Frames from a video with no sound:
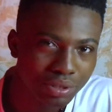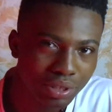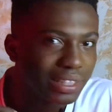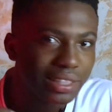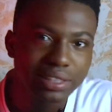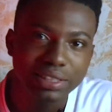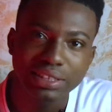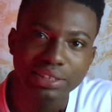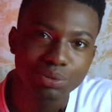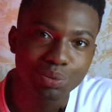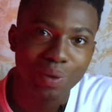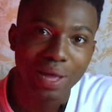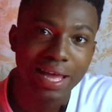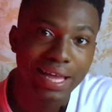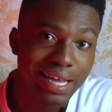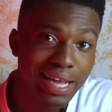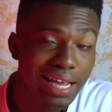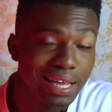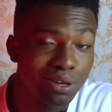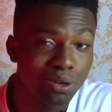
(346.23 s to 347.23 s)
This is why
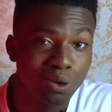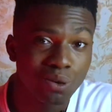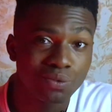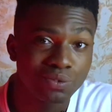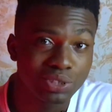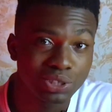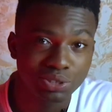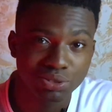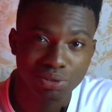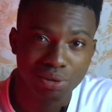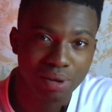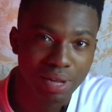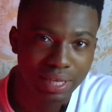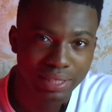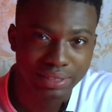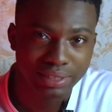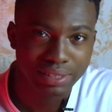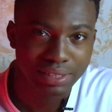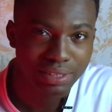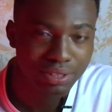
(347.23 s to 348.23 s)
I love the
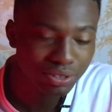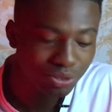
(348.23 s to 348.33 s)
stochastic.